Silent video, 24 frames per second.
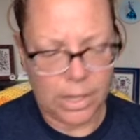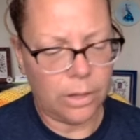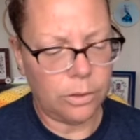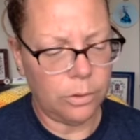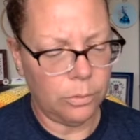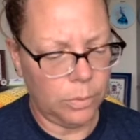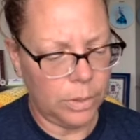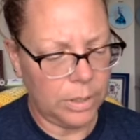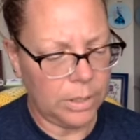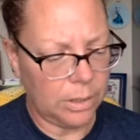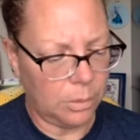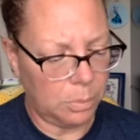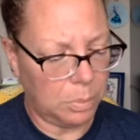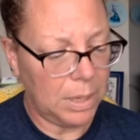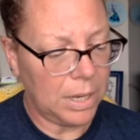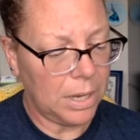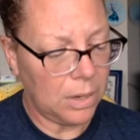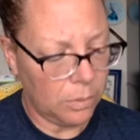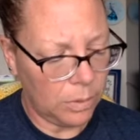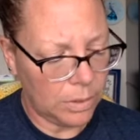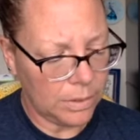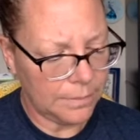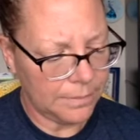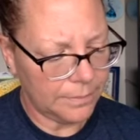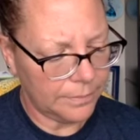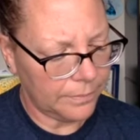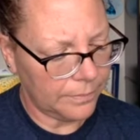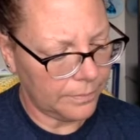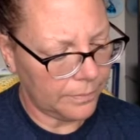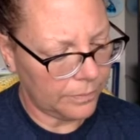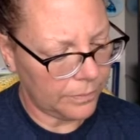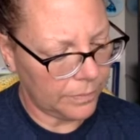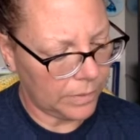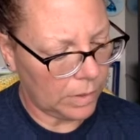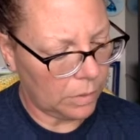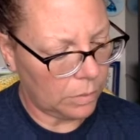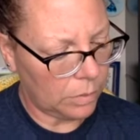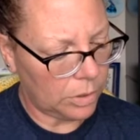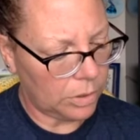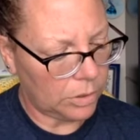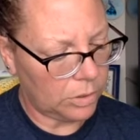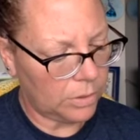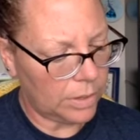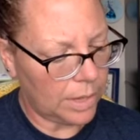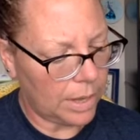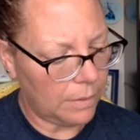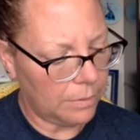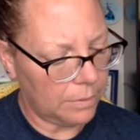other one, the pink one. I want to
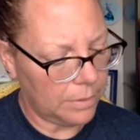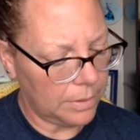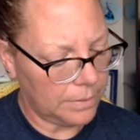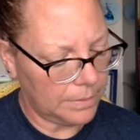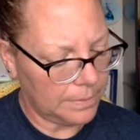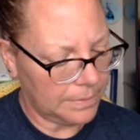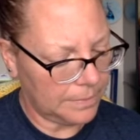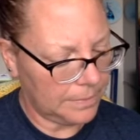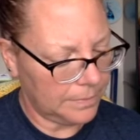do that one.